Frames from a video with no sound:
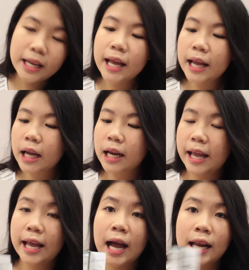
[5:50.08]
And then I got
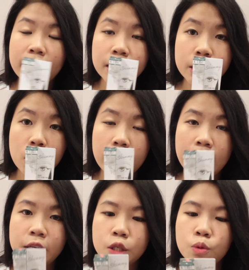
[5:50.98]
an eyeliner,
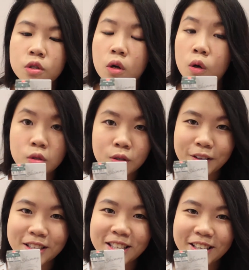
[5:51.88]
and this was also
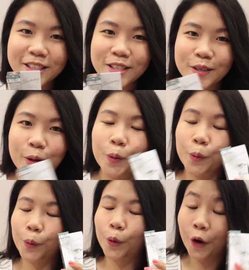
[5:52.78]
on sale, so
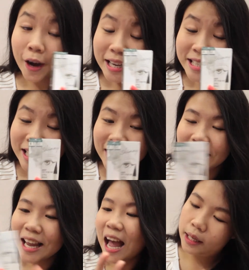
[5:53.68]

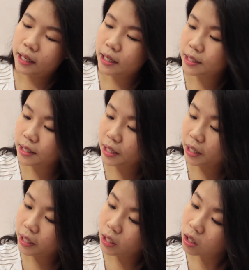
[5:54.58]
crazy. It is
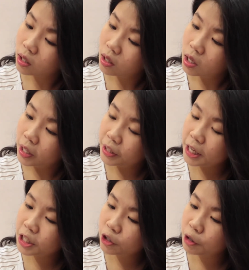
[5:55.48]
the
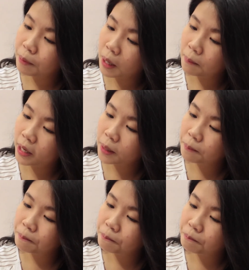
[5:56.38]
Nature Republic
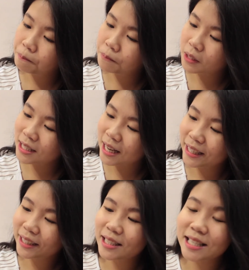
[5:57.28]

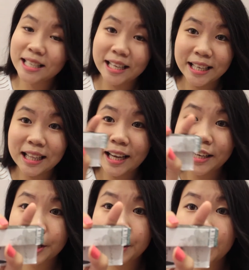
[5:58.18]
Botanical Skinny
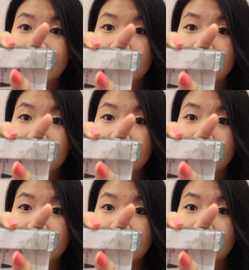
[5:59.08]
Liner.